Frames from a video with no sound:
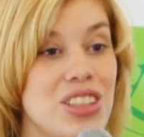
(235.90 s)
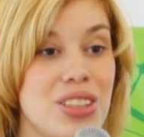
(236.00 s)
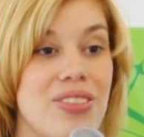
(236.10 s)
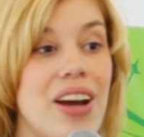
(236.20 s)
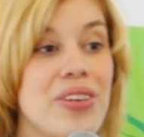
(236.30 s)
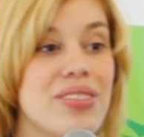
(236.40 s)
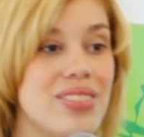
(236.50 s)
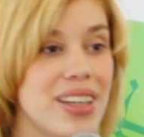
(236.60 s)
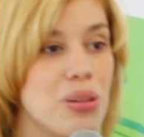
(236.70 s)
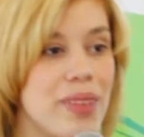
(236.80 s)
She's the founder of
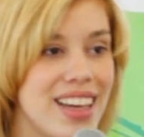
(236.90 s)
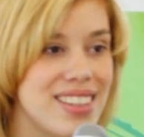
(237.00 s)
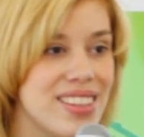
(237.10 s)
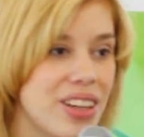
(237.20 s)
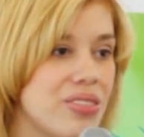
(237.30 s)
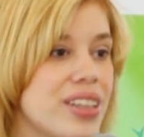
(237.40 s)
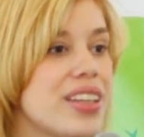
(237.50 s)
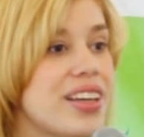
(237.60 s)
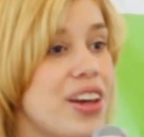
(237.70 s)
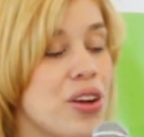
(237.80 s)
Little Bits, and they're
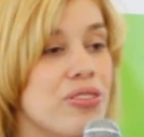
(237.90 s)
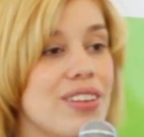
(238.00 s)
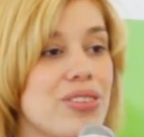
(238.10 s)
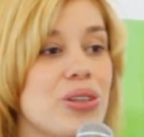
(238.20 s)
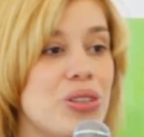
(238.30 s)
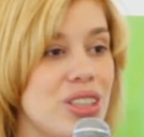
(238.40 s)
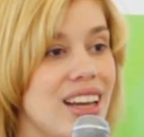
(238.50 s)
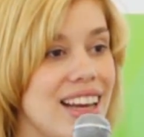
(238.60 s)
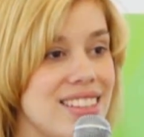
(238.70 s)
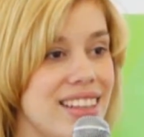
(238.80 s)
really
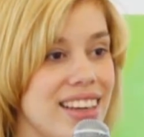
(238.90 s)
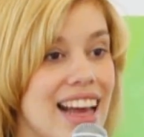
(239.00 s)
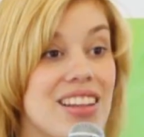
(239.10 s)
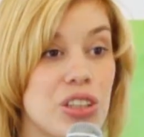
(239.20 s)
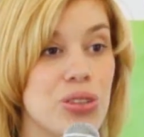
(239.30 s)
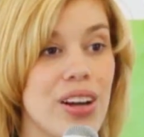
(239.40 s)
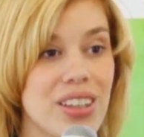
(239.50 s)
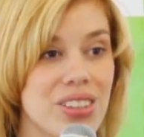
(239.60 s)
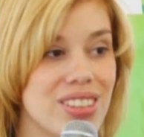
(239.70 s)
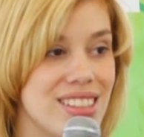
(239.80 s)
revolutionizing
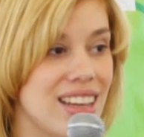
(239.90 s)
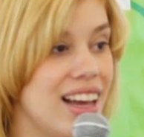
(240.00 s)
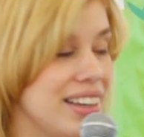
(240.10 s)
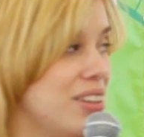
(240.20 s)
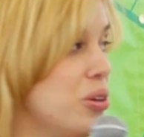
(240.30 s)
electronical design,